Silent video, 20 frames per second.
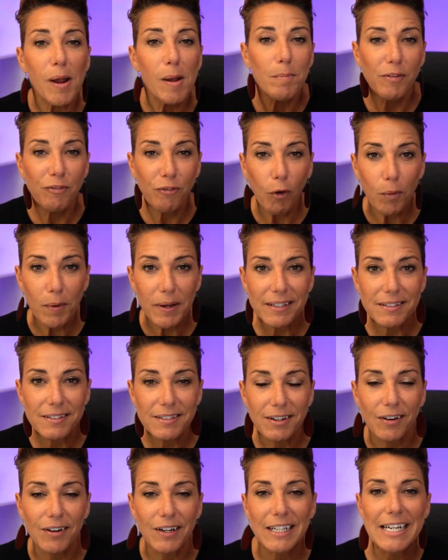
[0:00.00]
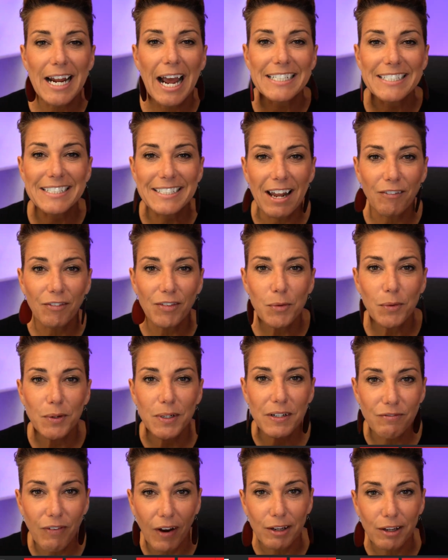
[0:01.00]
Before we get started, I definitely wanna
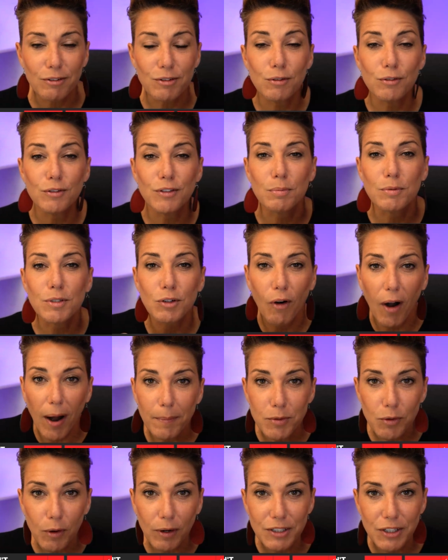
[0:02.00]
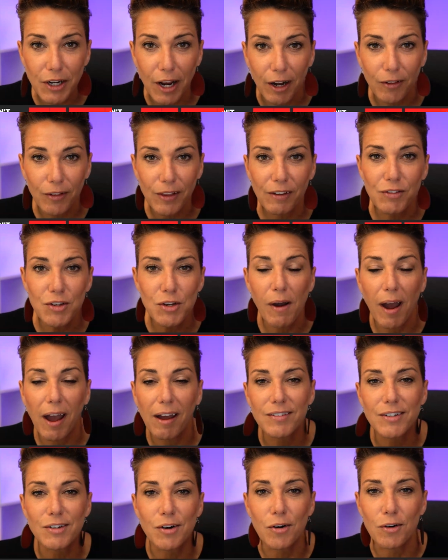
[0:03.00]
invite you to subscribe to our channel if you
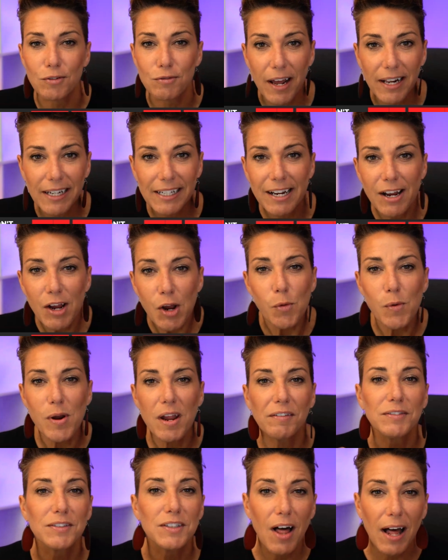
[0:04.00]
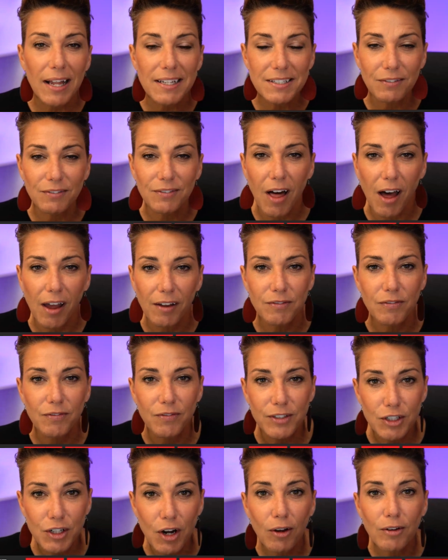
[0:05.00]
haven't already. We have lots of live
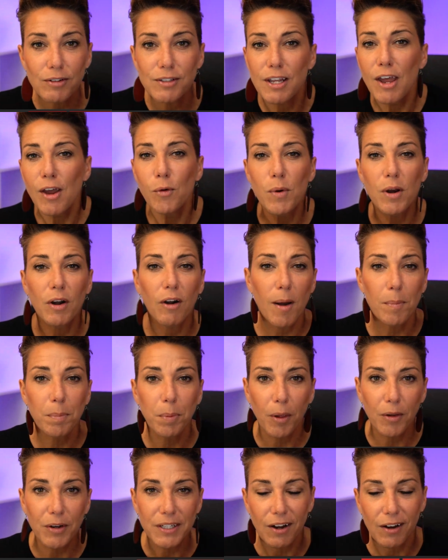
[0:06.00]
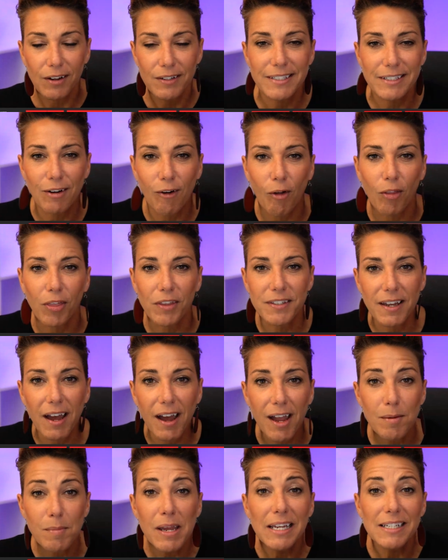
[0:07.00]
shows, we are uploading content all the
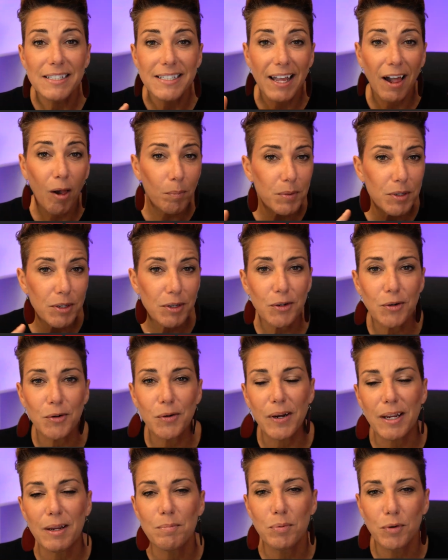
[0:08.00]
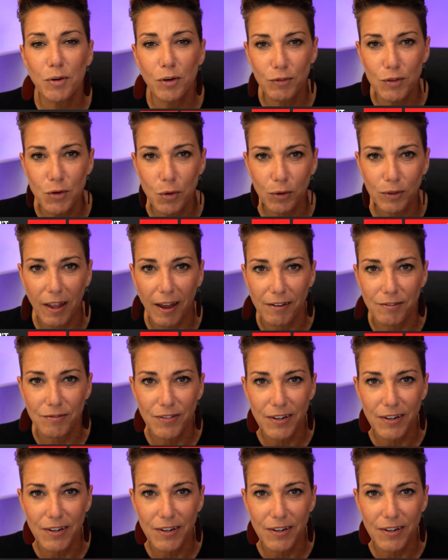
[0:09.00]
time to help you improve your live